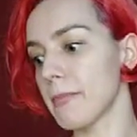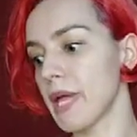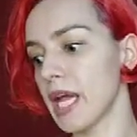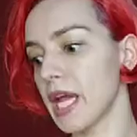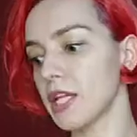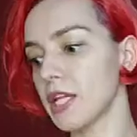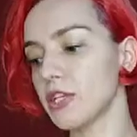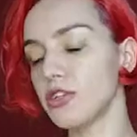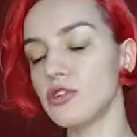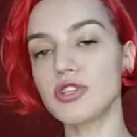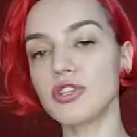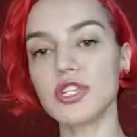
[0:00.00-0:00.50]

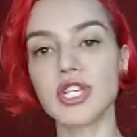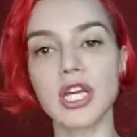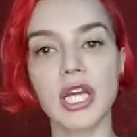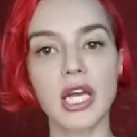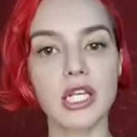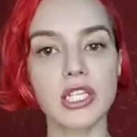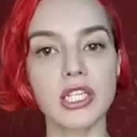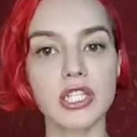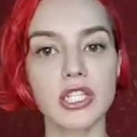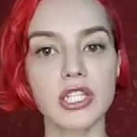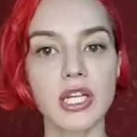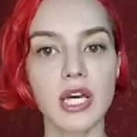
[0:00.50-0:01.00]
And you
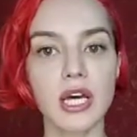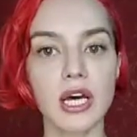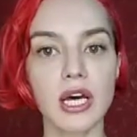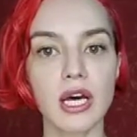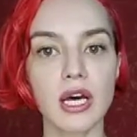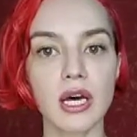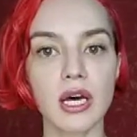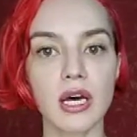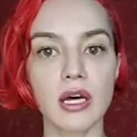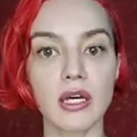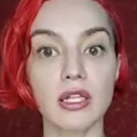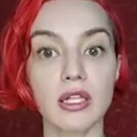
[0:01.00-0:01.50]
change
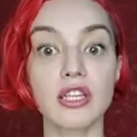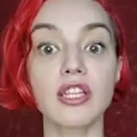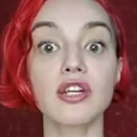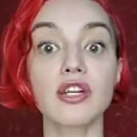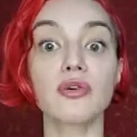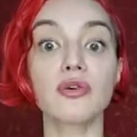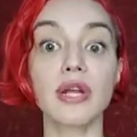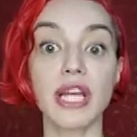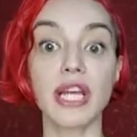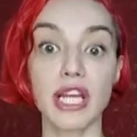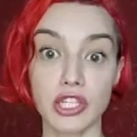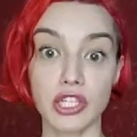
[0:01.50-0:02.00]
the
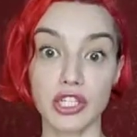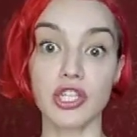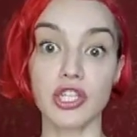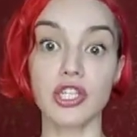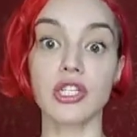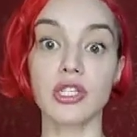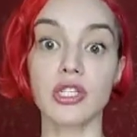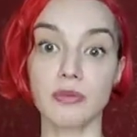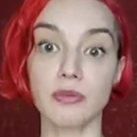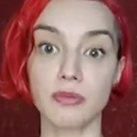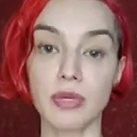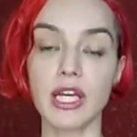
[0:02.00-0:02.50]

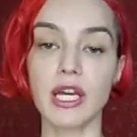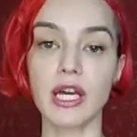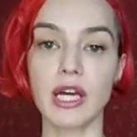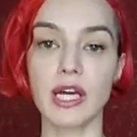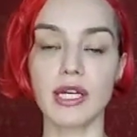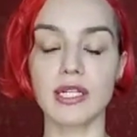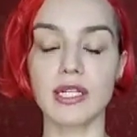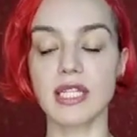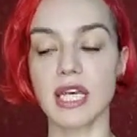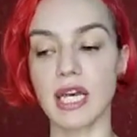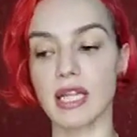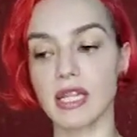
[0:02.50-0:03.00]
range,
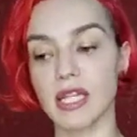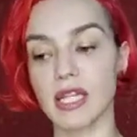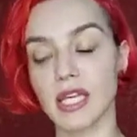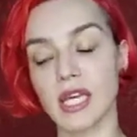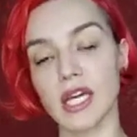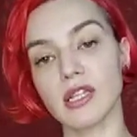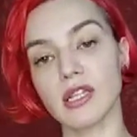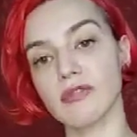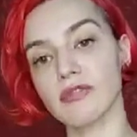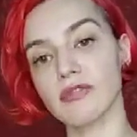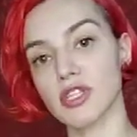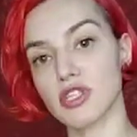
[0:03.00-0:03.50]
because at the
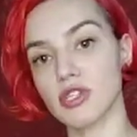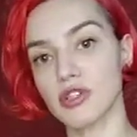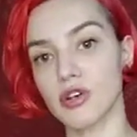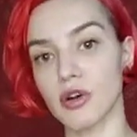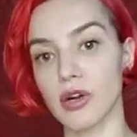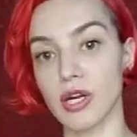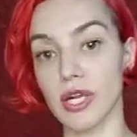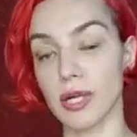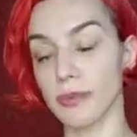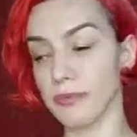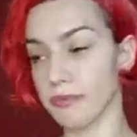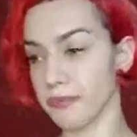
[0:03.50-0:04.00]
end of the
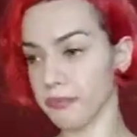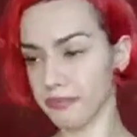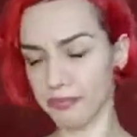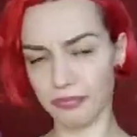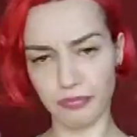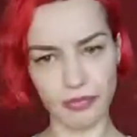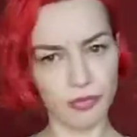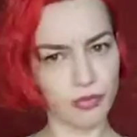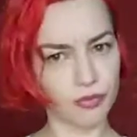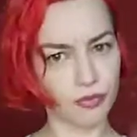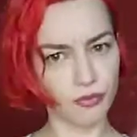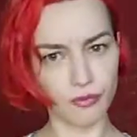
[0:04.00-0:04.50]
story,
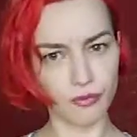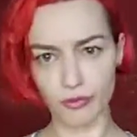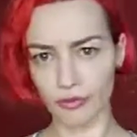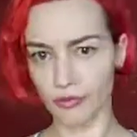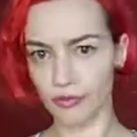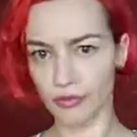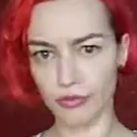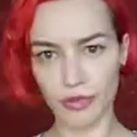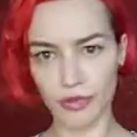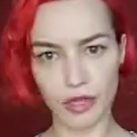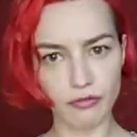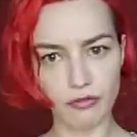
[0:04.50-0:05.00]

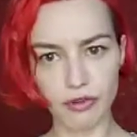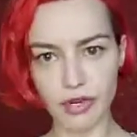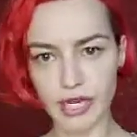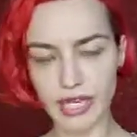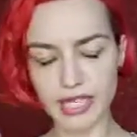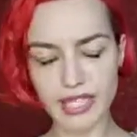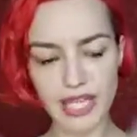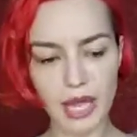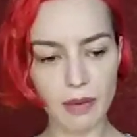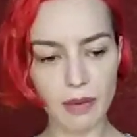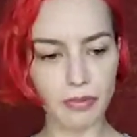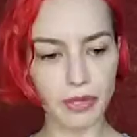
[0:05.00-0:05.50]
for
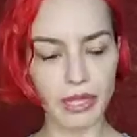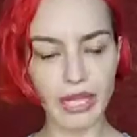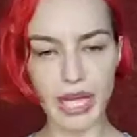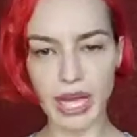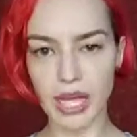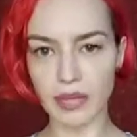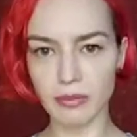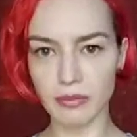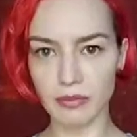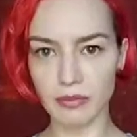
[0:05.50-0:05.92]
example,